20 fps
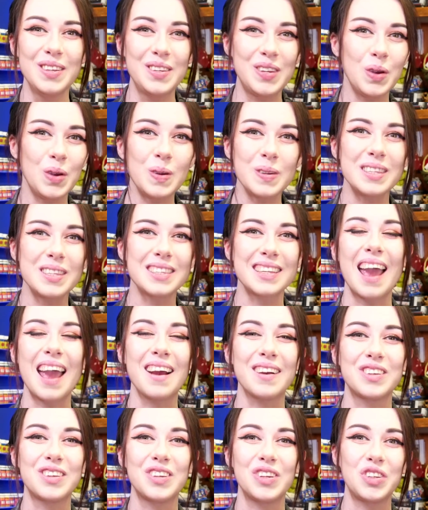too
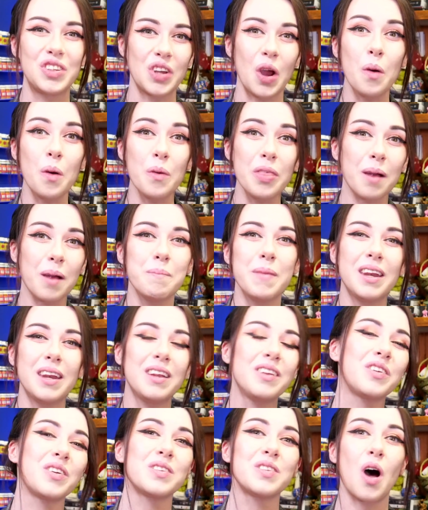scared to show their
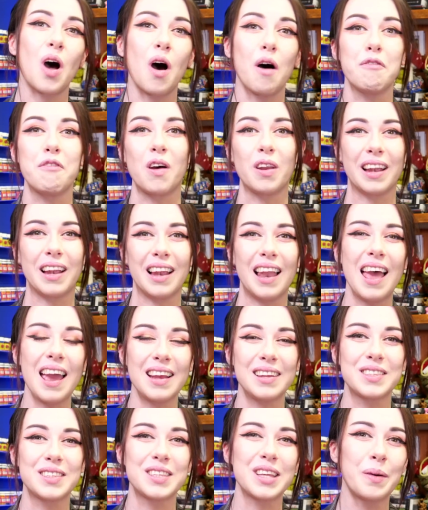miniatures off
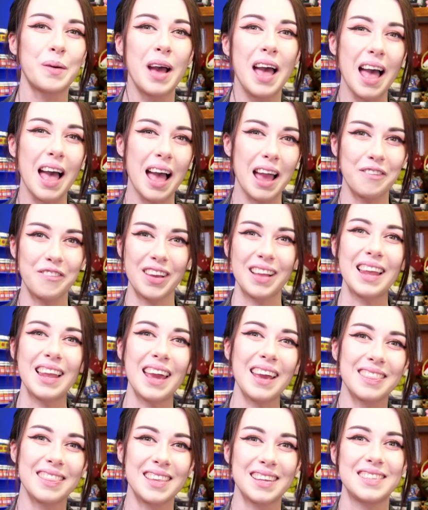online, so I feel
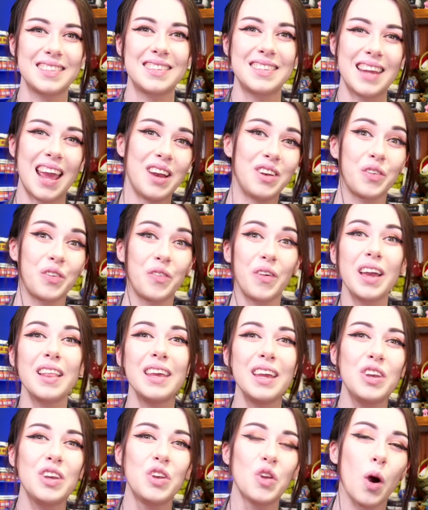like this stage
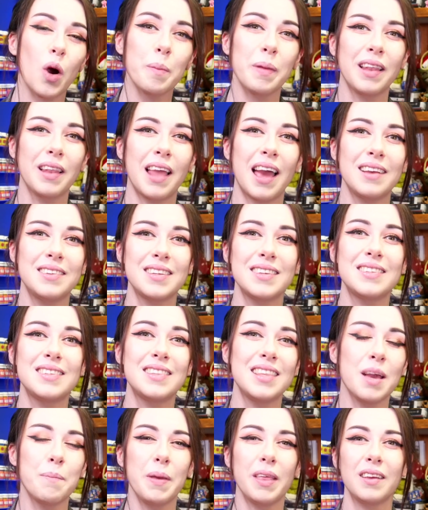really normalizes
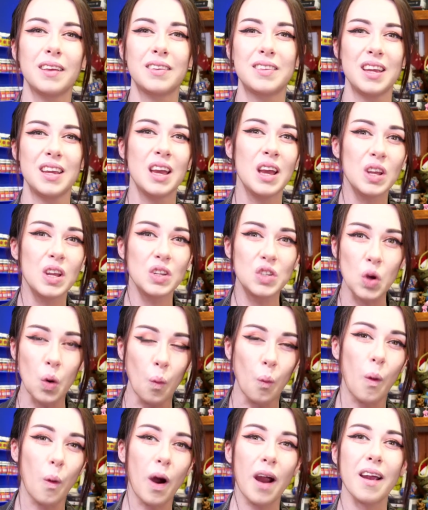the ability to
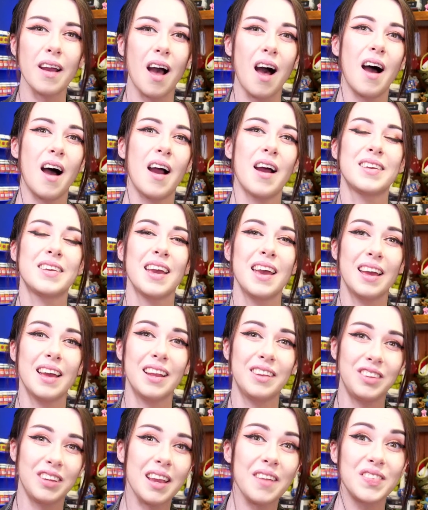work hard,
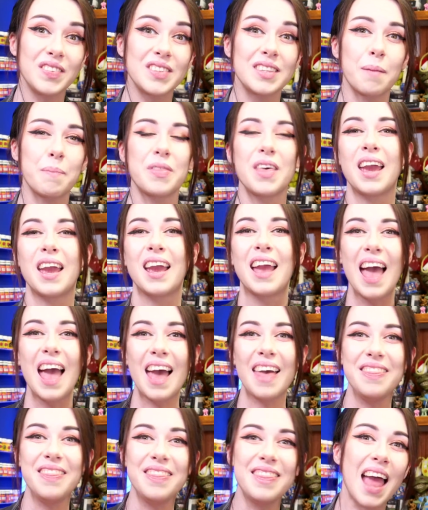achieve something,
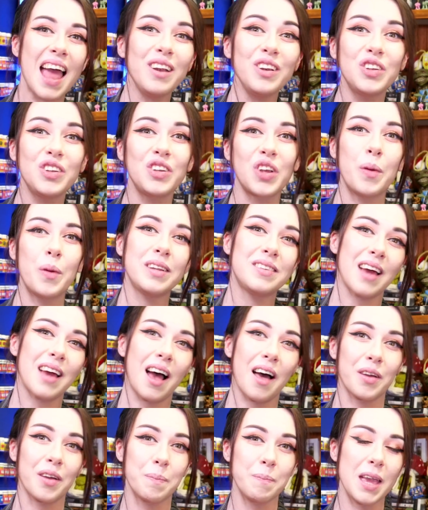and then show it to
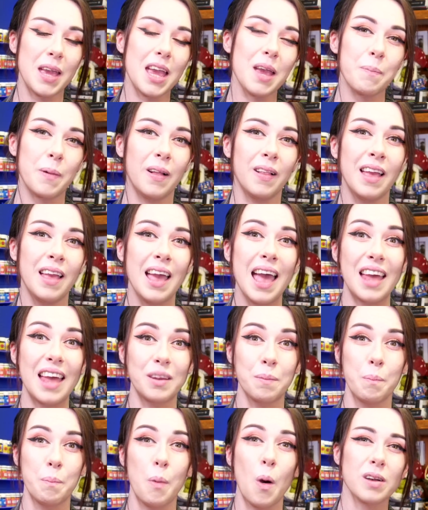other people, and
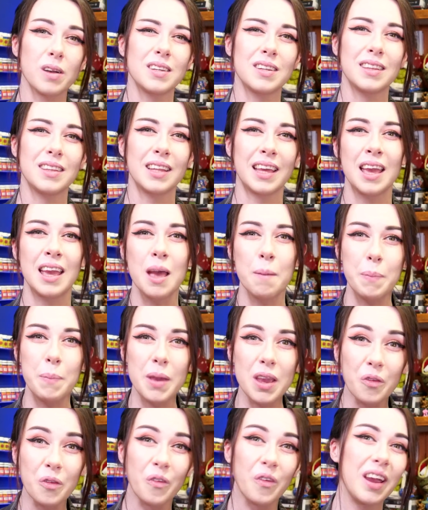importantly,
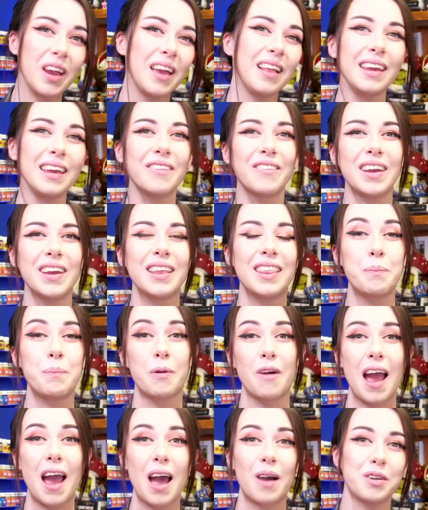be really, really
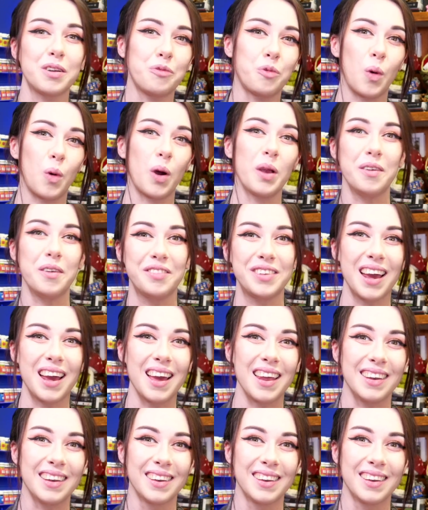proud of what you've done.